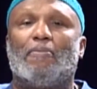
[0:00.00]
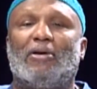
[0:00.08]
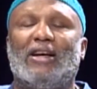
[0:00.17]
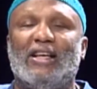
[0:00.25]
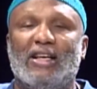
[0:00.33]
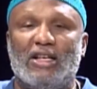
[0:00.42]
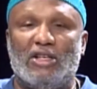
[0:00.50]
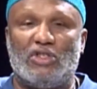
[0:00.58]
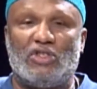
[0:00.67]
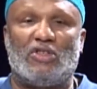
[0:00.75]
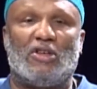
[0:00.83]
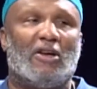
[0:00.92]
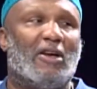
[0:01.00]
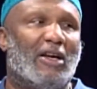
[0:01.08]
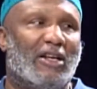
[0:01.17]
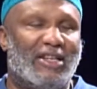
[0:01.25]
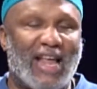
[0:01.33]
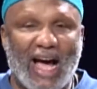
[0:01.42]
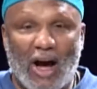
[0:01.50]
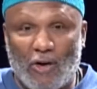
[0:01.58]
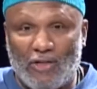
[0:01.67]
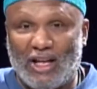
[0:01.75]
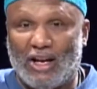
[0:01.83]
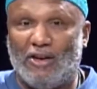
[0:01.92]
please
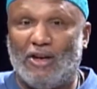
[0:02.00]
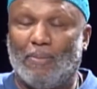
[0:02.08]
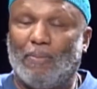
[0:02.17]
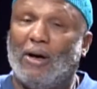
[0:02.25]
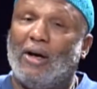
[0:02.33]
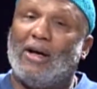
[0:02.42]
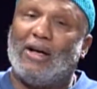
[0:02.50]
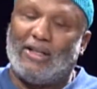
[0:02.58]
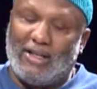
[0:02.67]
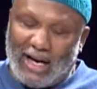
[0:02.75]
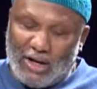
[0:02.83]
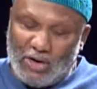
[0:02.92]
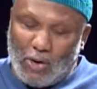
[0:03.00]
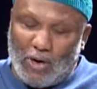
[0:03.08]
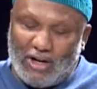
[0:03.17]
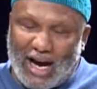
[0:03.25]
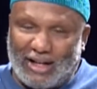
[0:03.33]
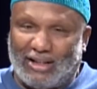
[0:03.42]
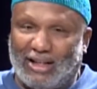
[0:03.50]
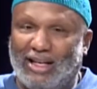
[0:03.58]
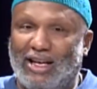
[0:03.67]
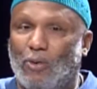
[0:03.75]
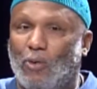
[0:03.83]
dial that number. You know what, Dr. Lee